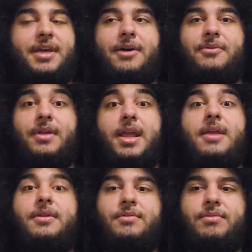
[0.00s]
out.
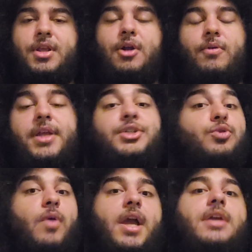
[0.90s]
In
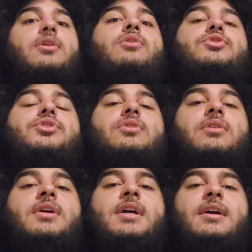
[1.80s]
Jorian culture,